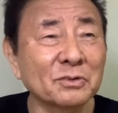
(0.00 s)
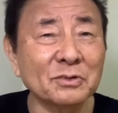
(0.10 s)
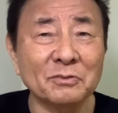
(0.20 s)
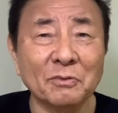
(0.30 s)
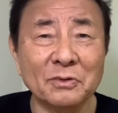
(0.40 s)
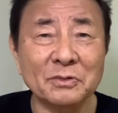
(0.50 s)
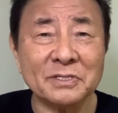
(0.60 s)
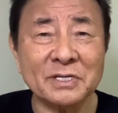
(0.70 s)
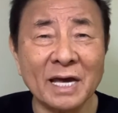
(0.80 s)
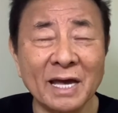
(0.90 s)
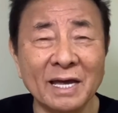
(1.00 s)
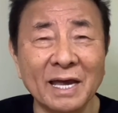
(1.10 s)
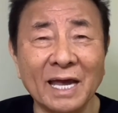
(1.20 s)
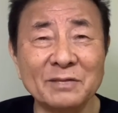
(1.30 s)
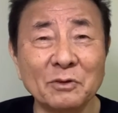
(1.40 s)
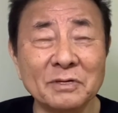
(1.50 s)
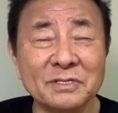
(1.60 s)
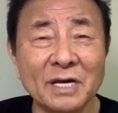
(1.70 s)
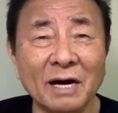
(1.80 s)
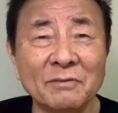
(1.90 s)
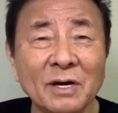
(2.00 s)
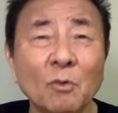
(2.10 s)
do for your son and yourself?